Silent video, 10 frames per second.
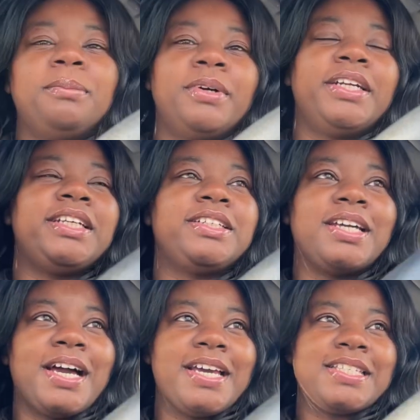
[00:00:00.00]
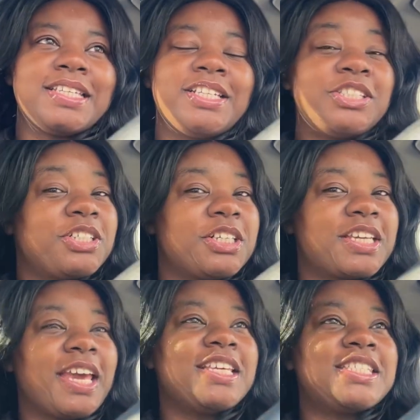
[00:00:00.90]
morning you guys it is your girl
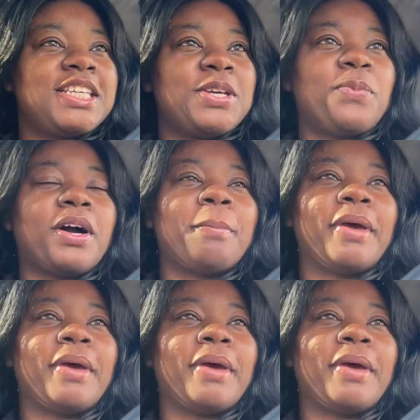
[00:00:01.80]
Kaysie welcome